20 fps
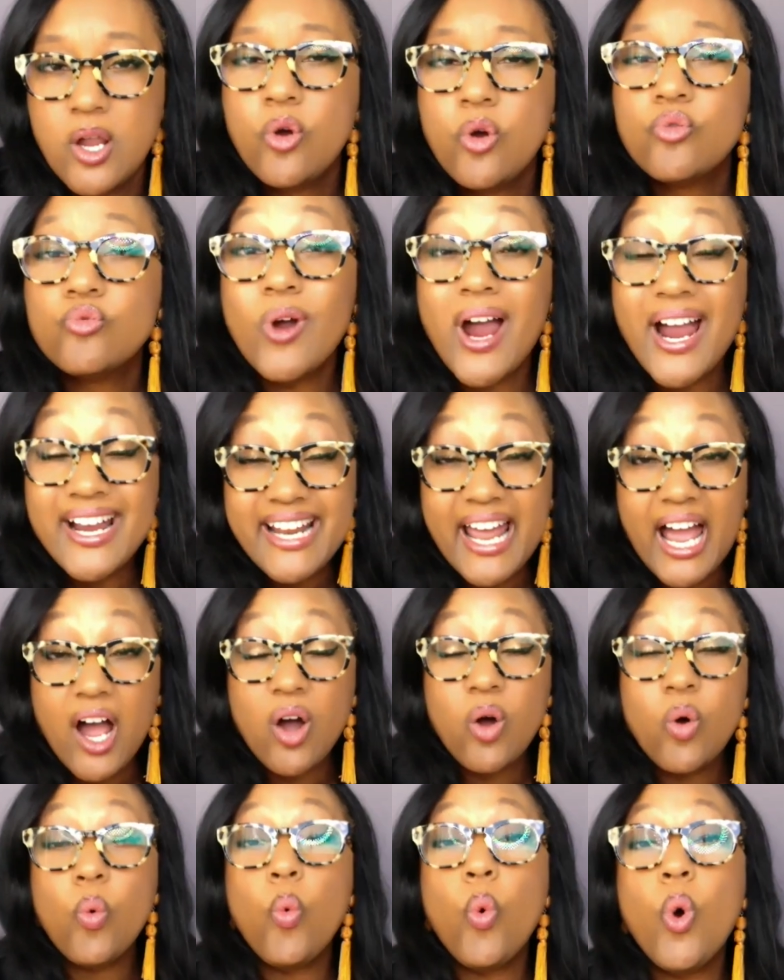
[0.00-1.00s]
Write
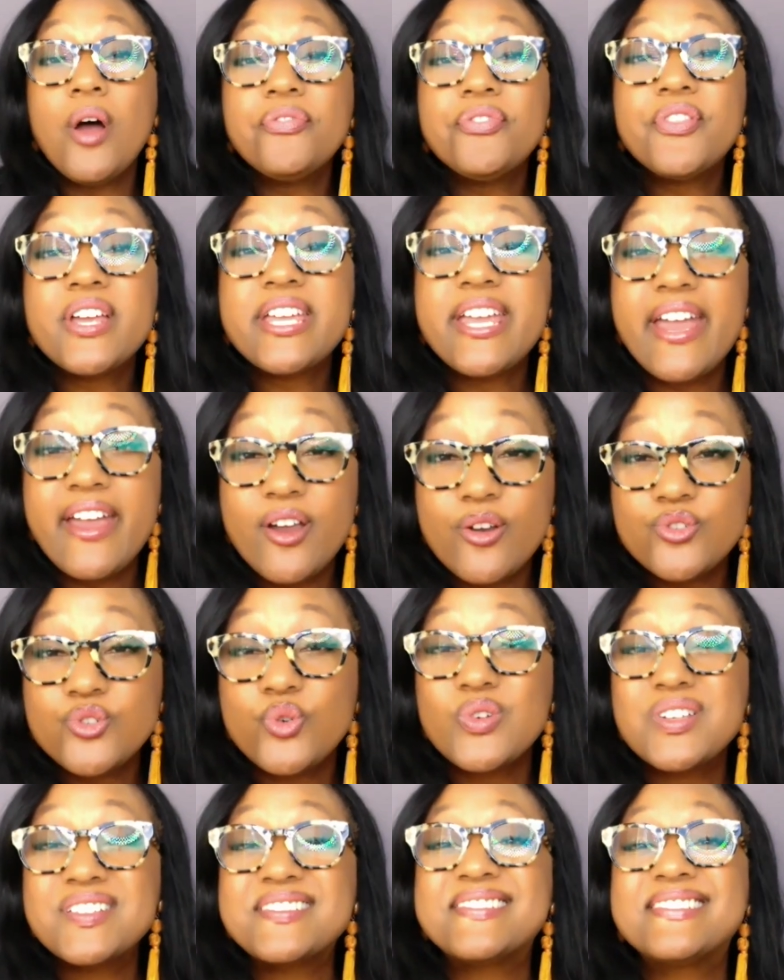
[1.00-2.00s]
out what the
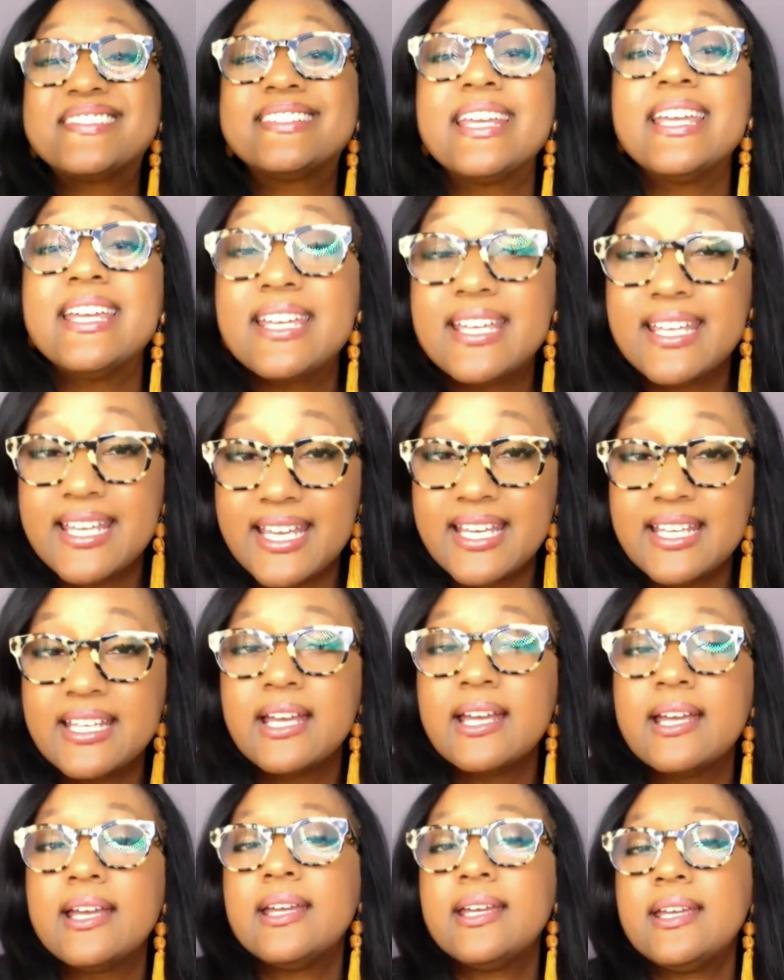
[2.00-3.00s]
character is thinking
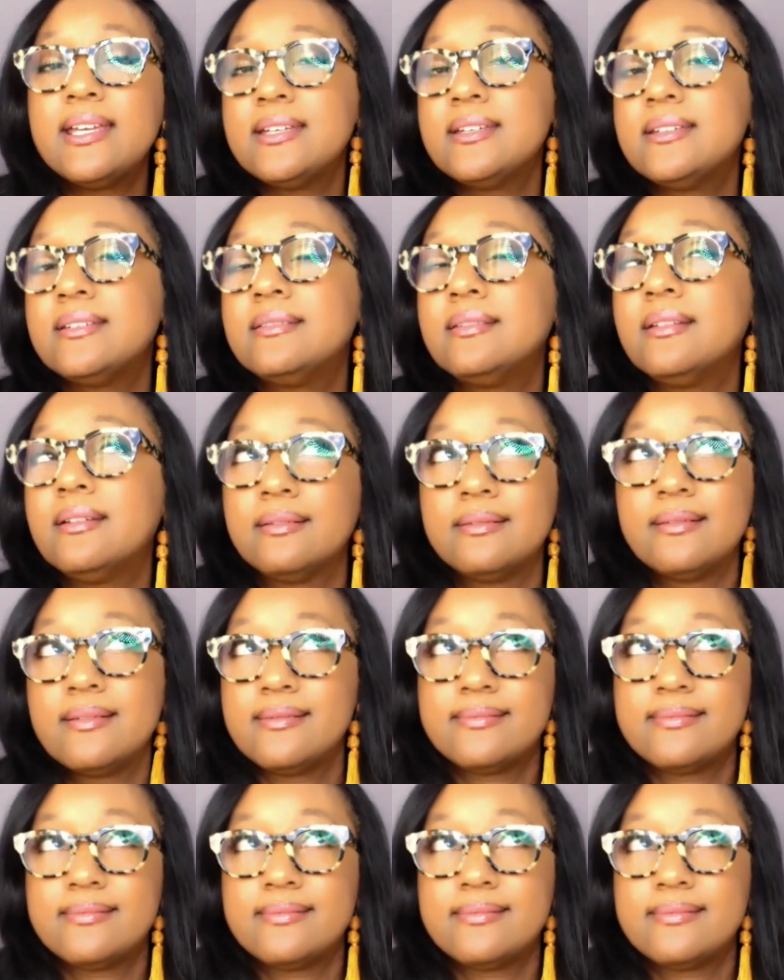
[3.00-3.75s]
in,